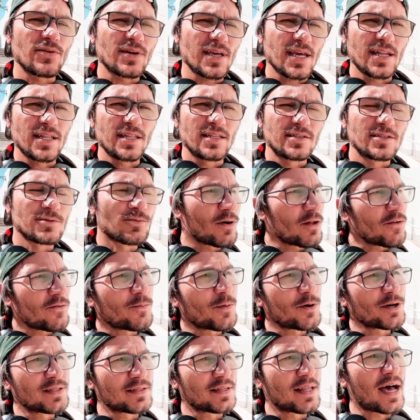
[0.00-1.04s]
get a
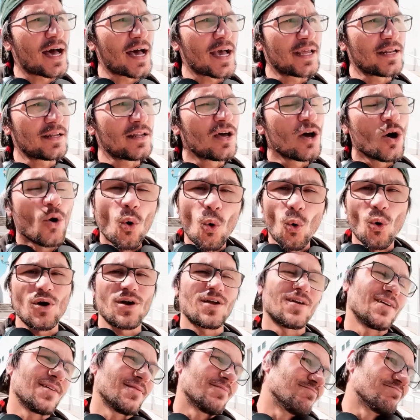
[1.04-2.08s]
12.9 or
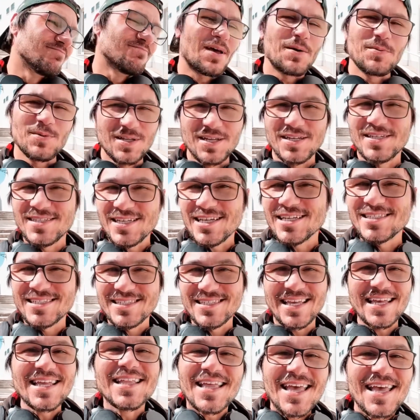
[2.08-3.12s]
maybe the
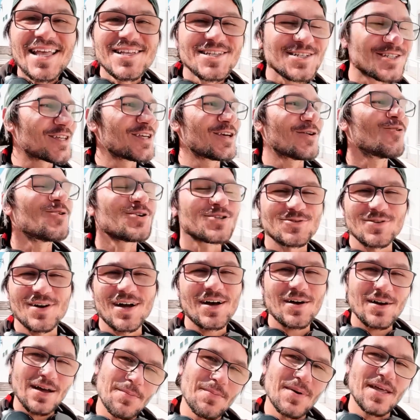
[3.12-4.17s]
16-inch, the
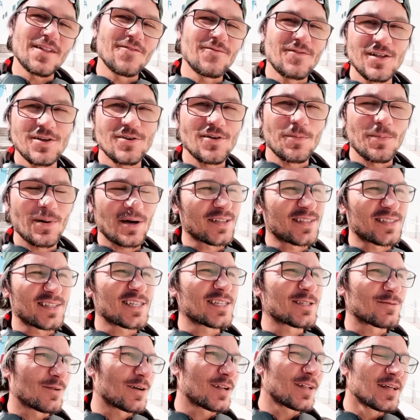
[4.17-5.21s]
Ultra, I made a video about
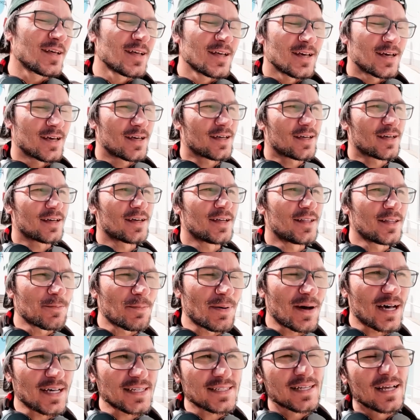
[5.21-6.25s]
this one in the
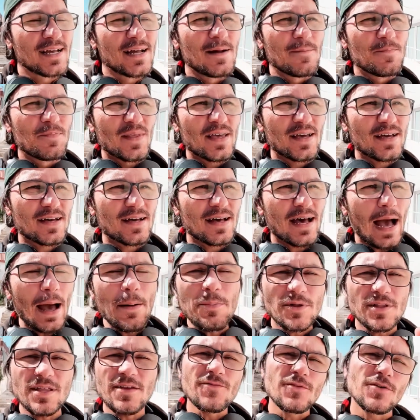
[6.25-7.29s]
past. I'm
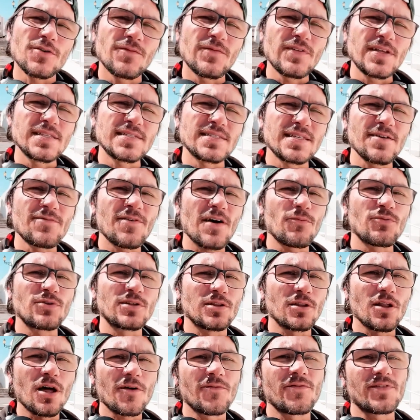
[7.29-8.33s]
not even convinced if I would
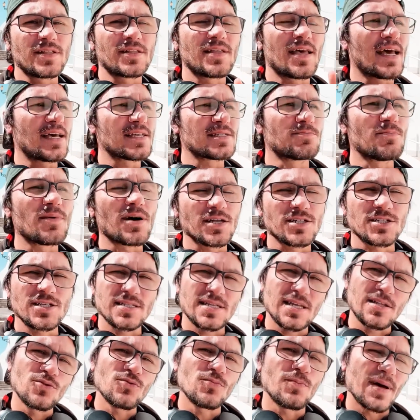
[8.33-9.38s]
love it as much as
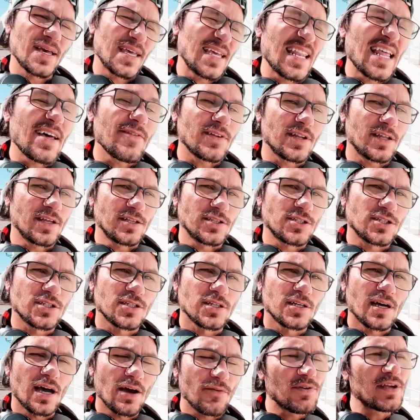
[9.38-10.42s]
I do my 11-inch.
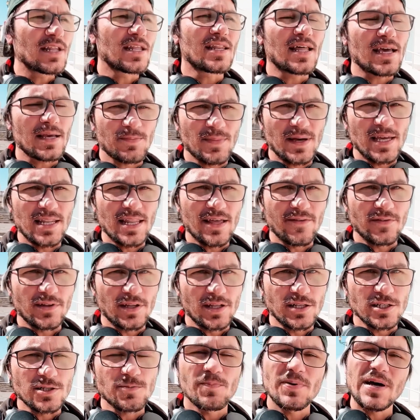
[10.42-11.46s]
I really like my
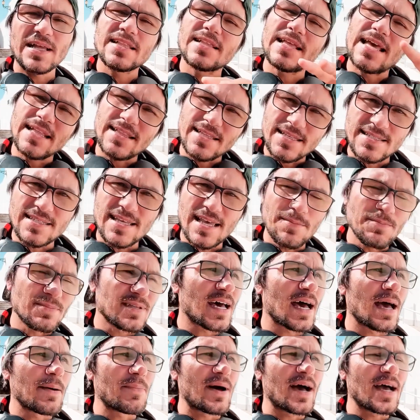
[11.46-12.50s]
11-inch, but at the same
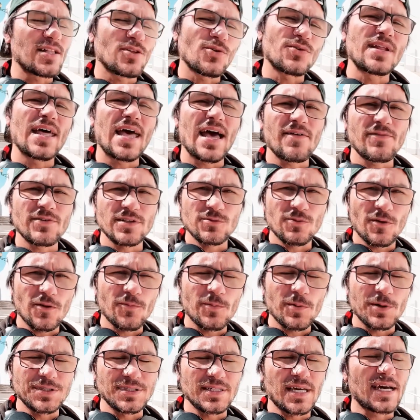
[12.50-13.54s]
time, I don't have a
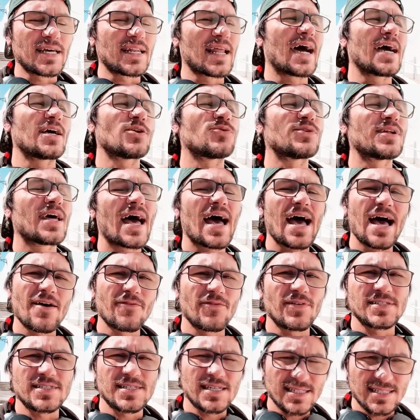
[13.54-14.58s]
12.9, I don't have
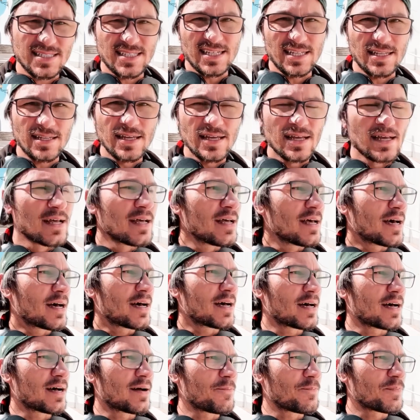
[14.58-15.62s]
a
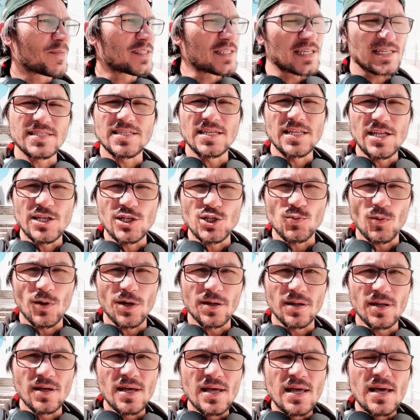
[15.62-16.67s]
16-inch
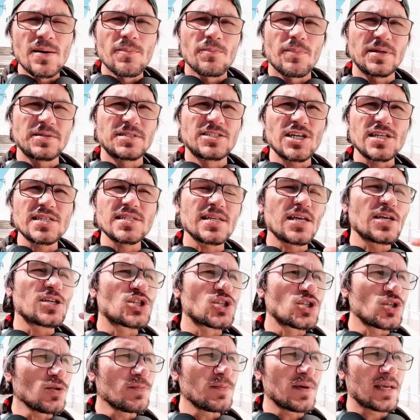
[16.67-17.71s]
one. But just
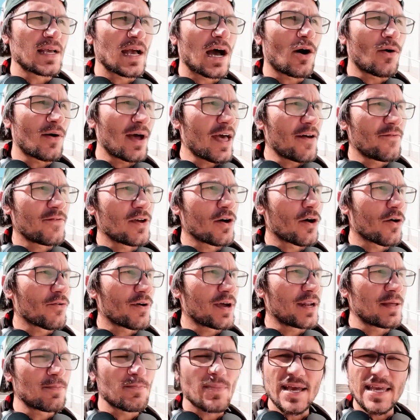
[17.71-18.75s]
assuming how heavy
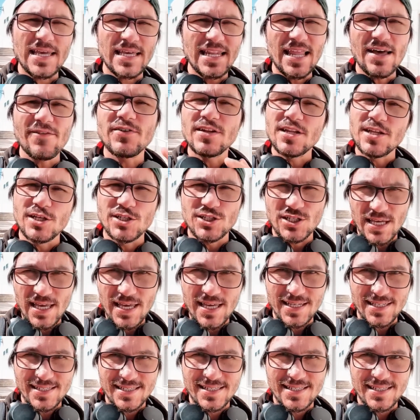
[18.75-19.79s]
already my 11-inch
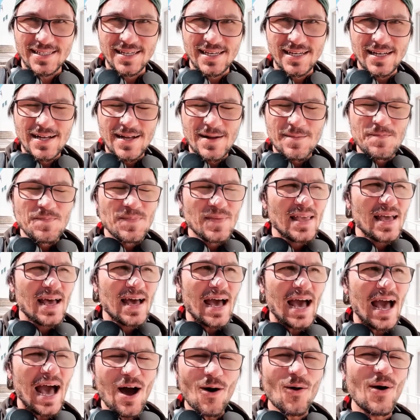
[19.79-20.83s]
is,
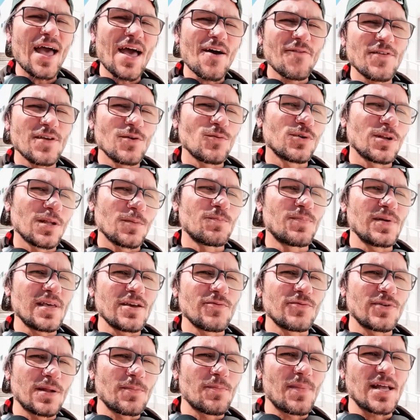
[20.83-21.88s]
how heavy would it be
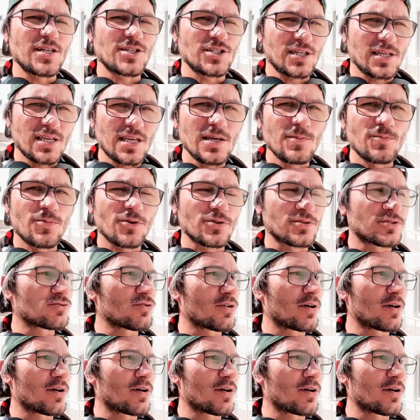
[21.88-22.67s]
with a magic keyboard